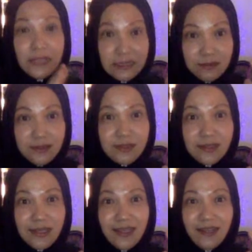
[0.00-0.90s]

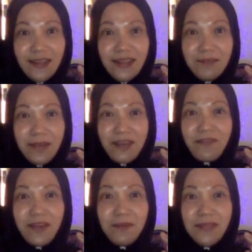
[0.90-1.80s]
girls in in my
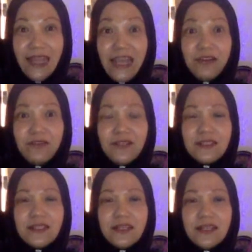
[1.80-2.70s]
family eight of
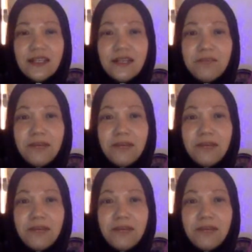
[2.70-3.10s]
us mm.